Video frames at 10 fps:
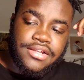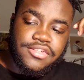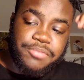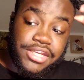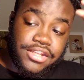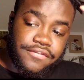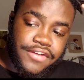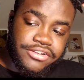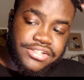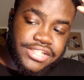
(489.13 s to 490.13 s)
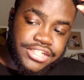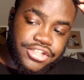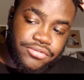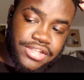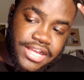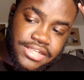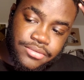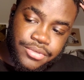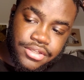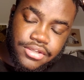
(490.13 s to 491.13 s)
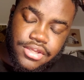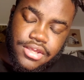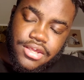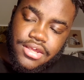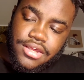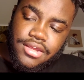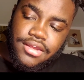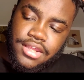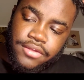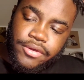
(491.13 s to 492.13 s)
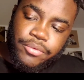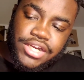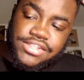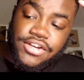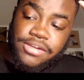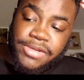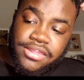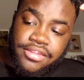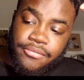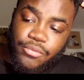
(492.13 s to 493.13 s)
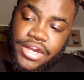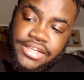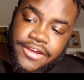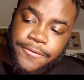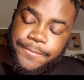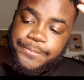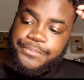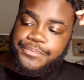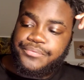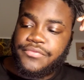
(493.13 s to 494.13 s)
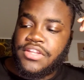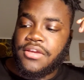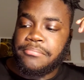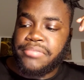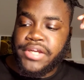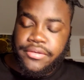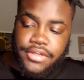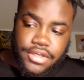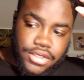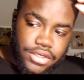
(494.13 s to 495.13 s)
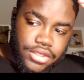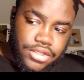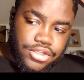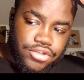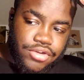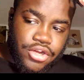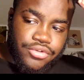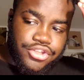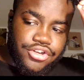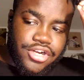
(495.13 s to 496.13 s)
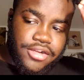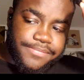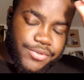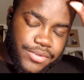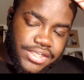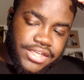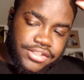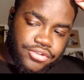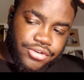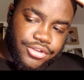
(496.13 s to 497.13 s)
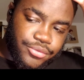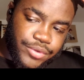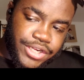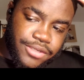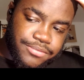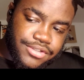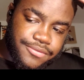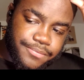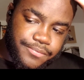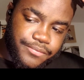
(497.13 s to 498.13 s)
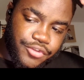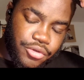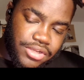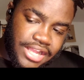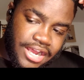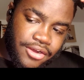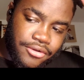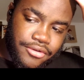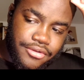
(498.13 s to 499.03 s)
Speaking of the Falcons, they choked last week. Anyway, we're not talking about them right now, but you know, you're up 28-3 on the Rams. You allow